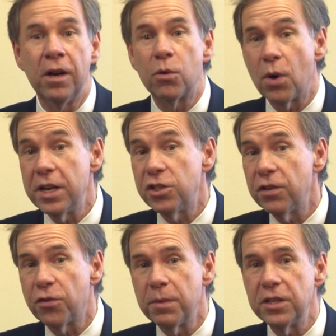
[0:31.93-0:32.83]
ranging
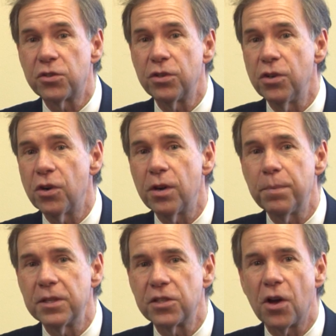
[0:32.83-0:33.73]
from Eastern Europe
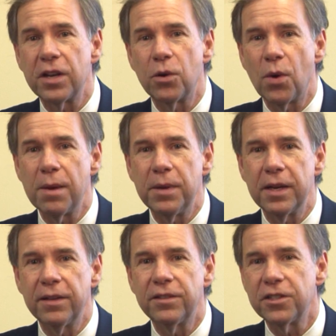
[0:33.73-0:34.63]
and Saudi
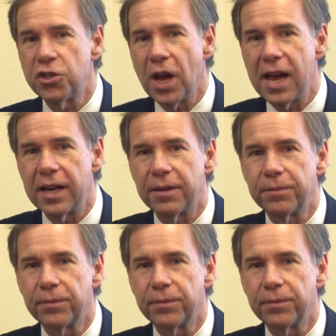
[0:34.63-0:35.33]
Arabia to China